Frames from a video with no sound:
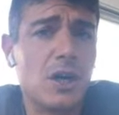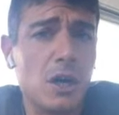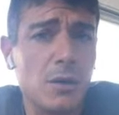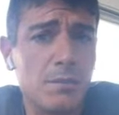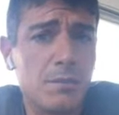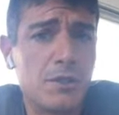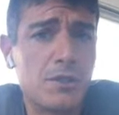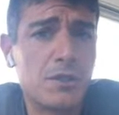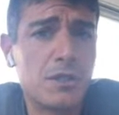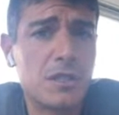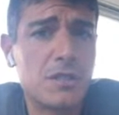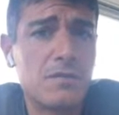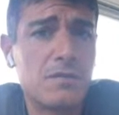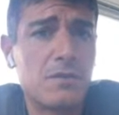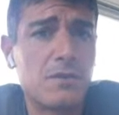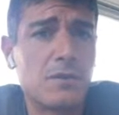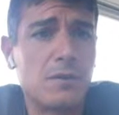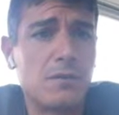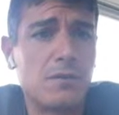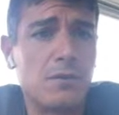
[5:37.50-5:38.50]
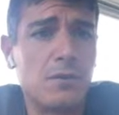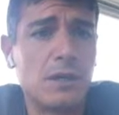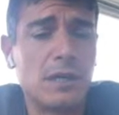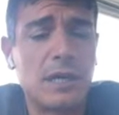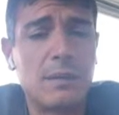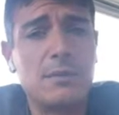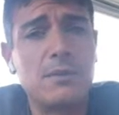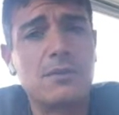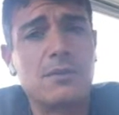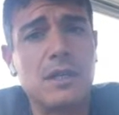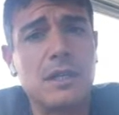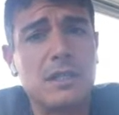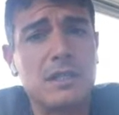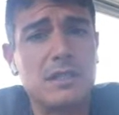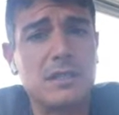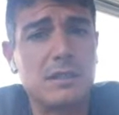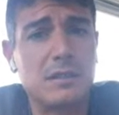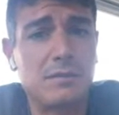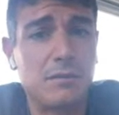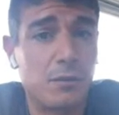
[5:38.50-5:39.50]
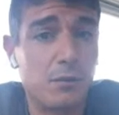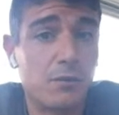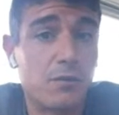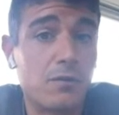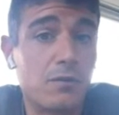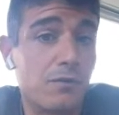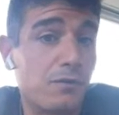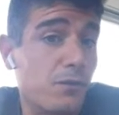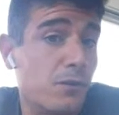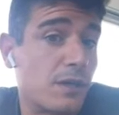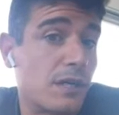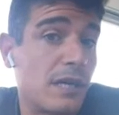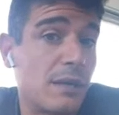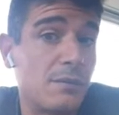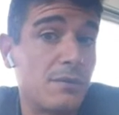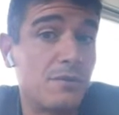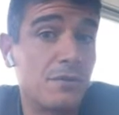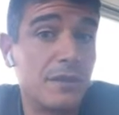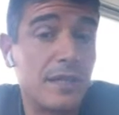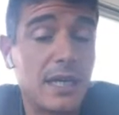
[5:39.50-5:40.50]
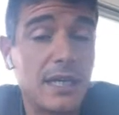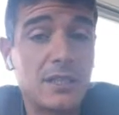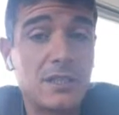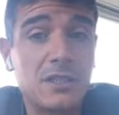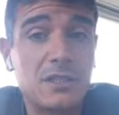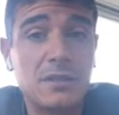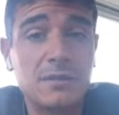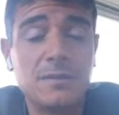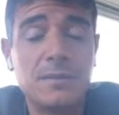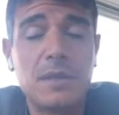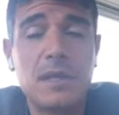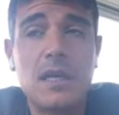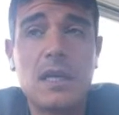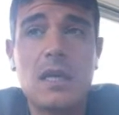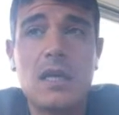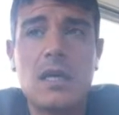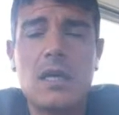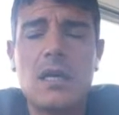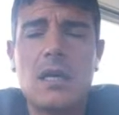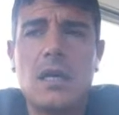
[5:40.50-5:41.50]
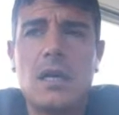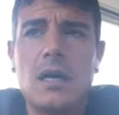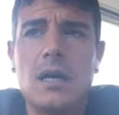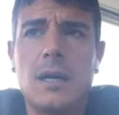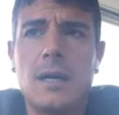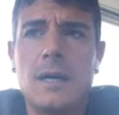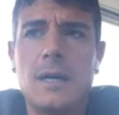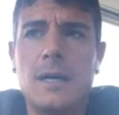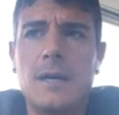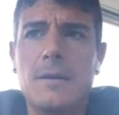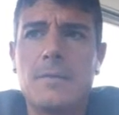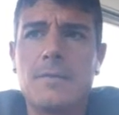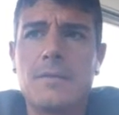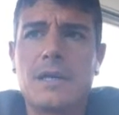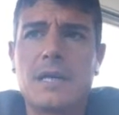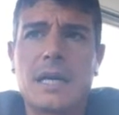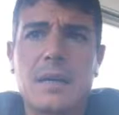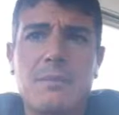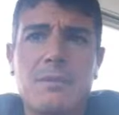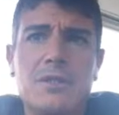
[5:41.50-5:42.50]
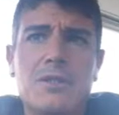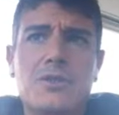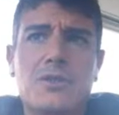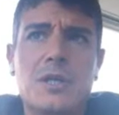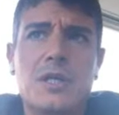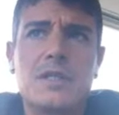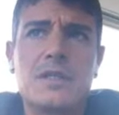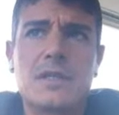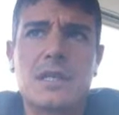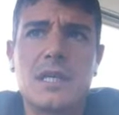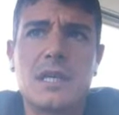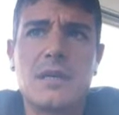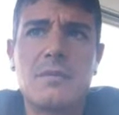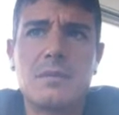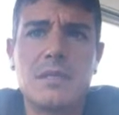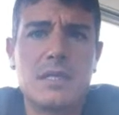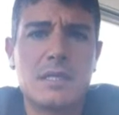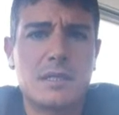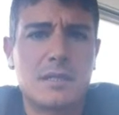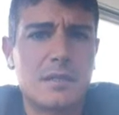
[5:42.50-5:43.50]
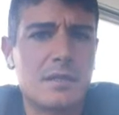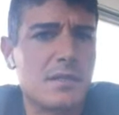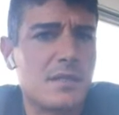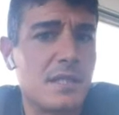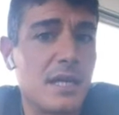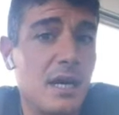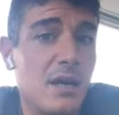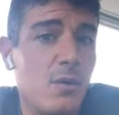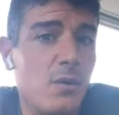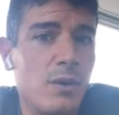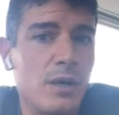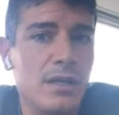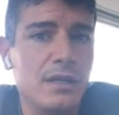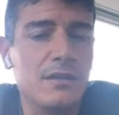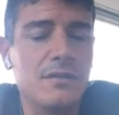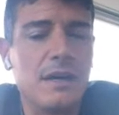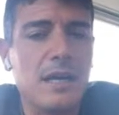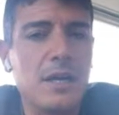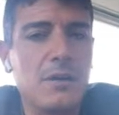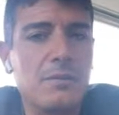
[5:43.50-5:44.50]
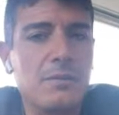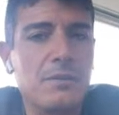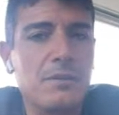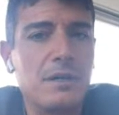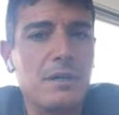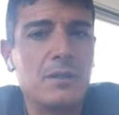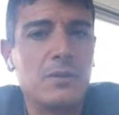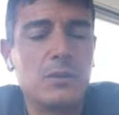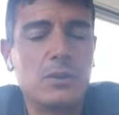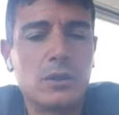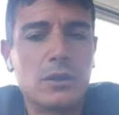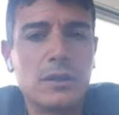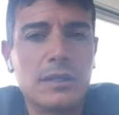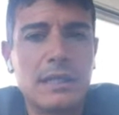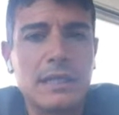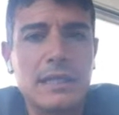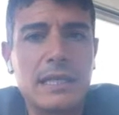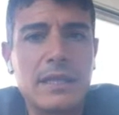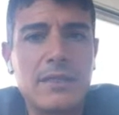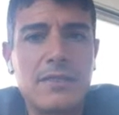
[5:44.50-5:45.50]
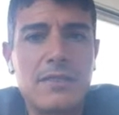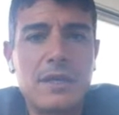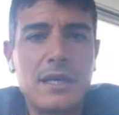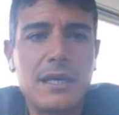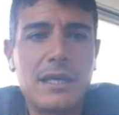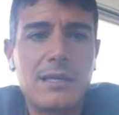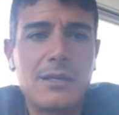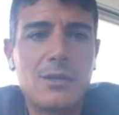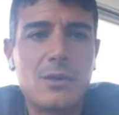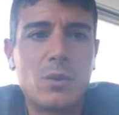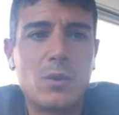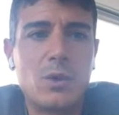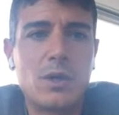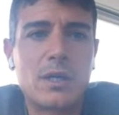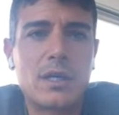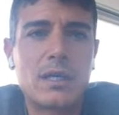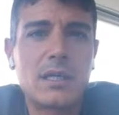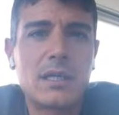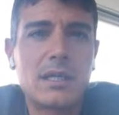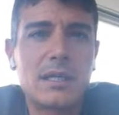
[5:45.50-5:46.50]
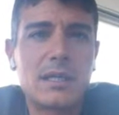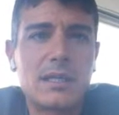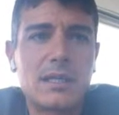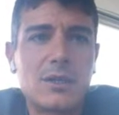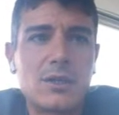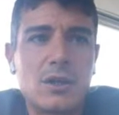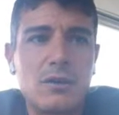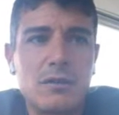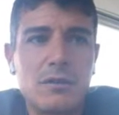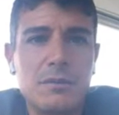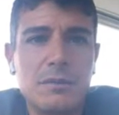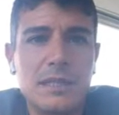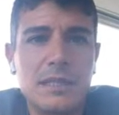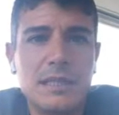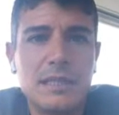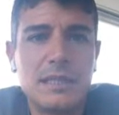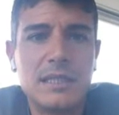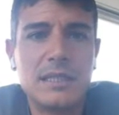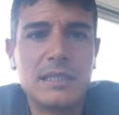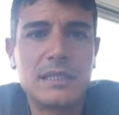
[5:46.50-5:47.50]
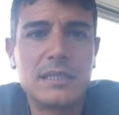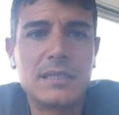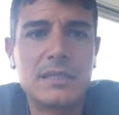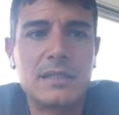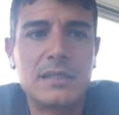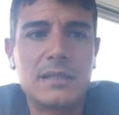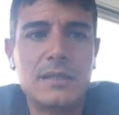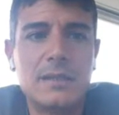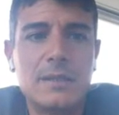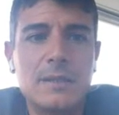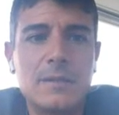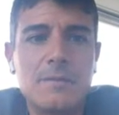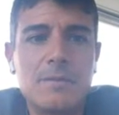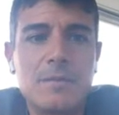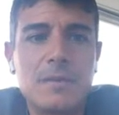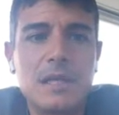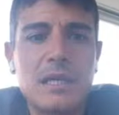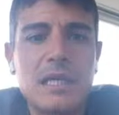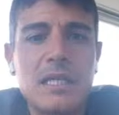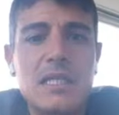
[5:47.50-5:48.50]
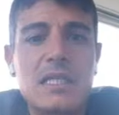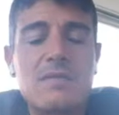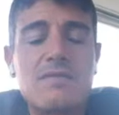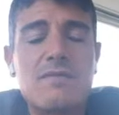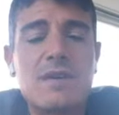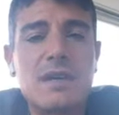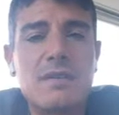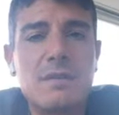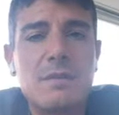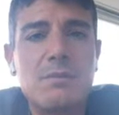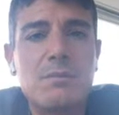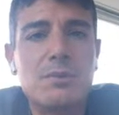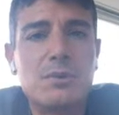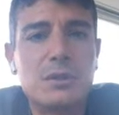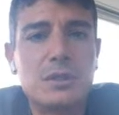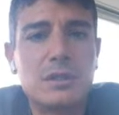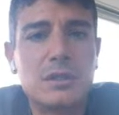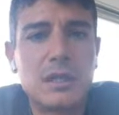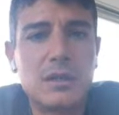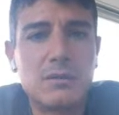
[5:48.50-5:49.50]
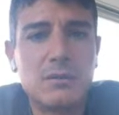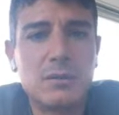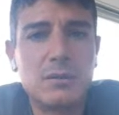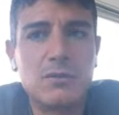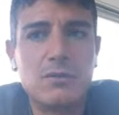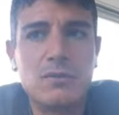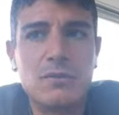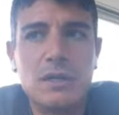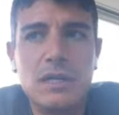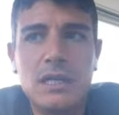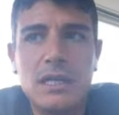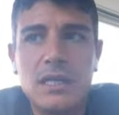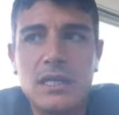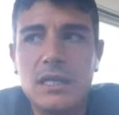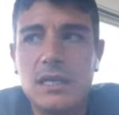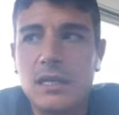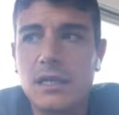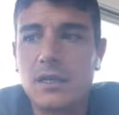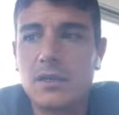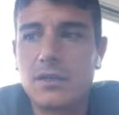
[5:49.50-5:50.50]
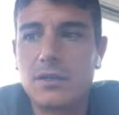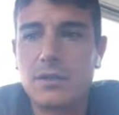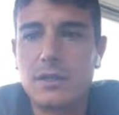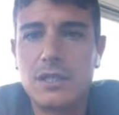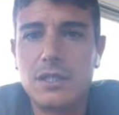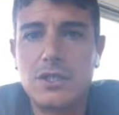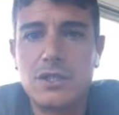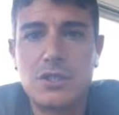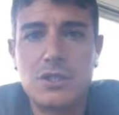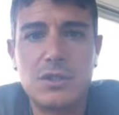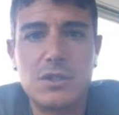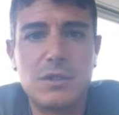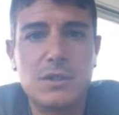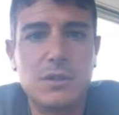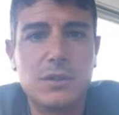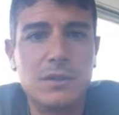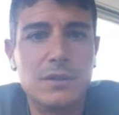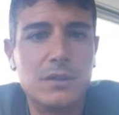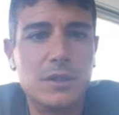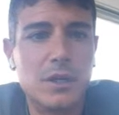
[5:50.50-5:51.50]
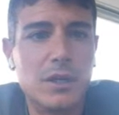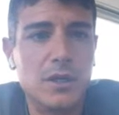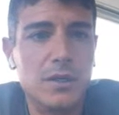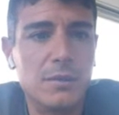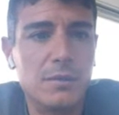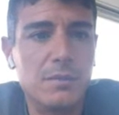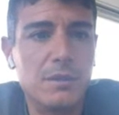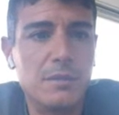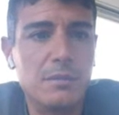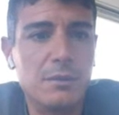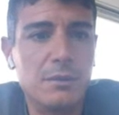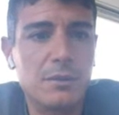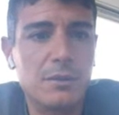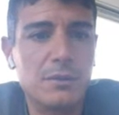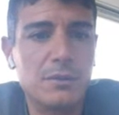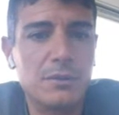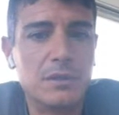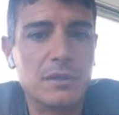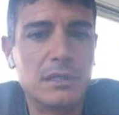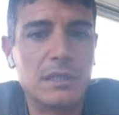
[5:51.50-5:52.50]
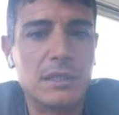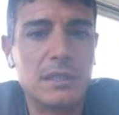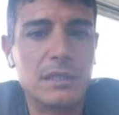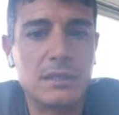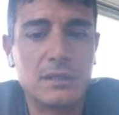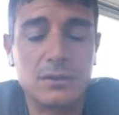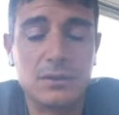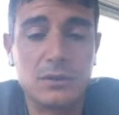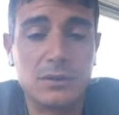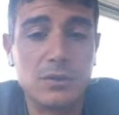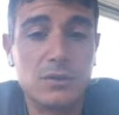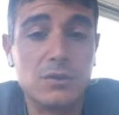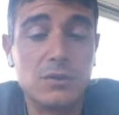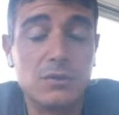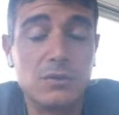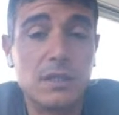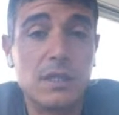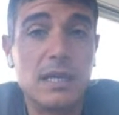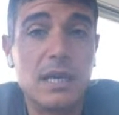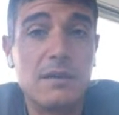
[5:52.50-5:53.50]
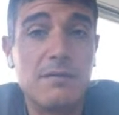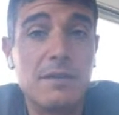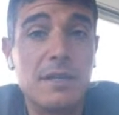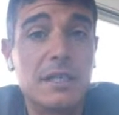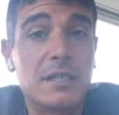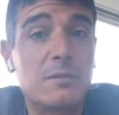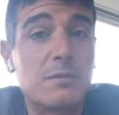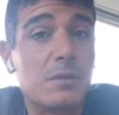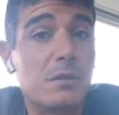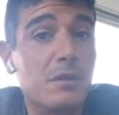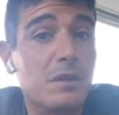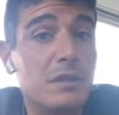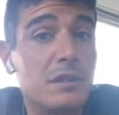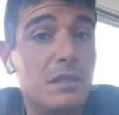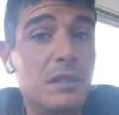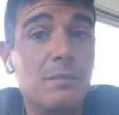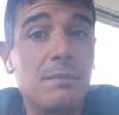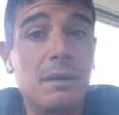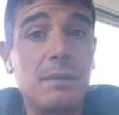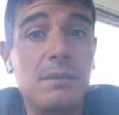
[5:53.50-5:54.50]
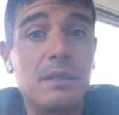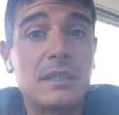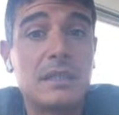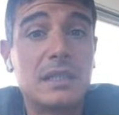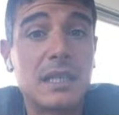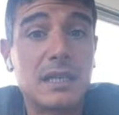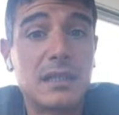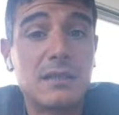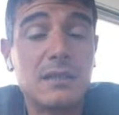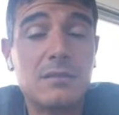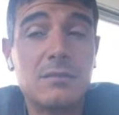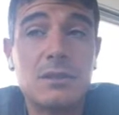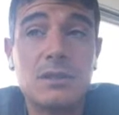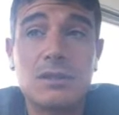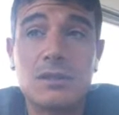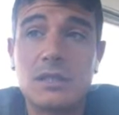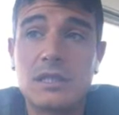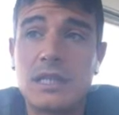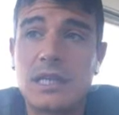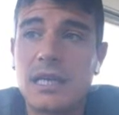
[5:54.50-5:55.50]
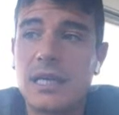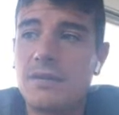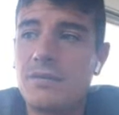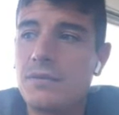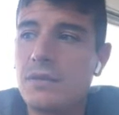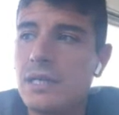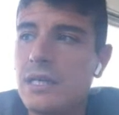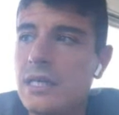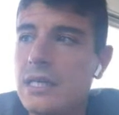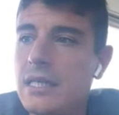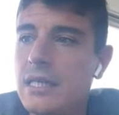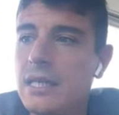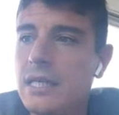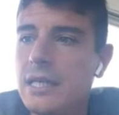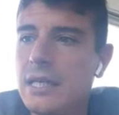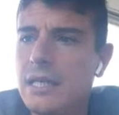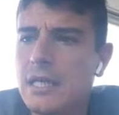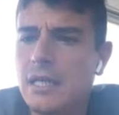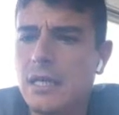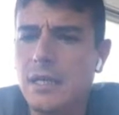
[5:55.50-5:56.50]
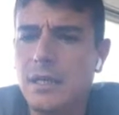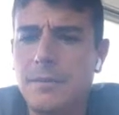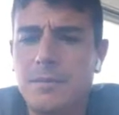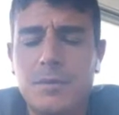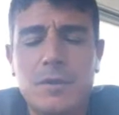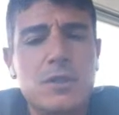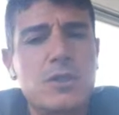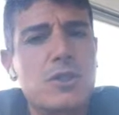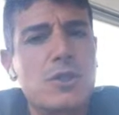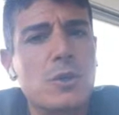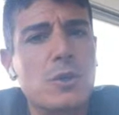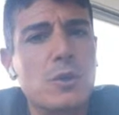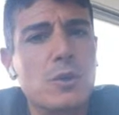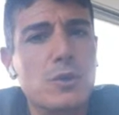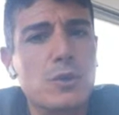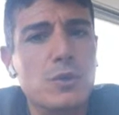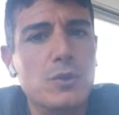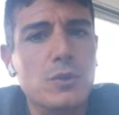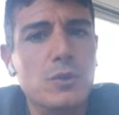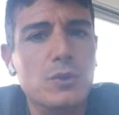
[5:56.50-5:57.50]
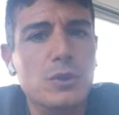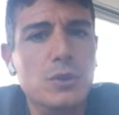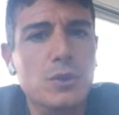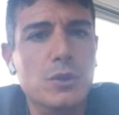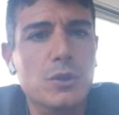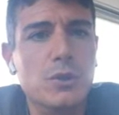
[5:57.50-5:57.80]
options for carbon credits, for carbon reduction. The cap and trade scheme is now well developed around the world, and I think, working at the government, it's very important. I would really encourage, the other people to start or to really have an experience in the public sector, because it can really show you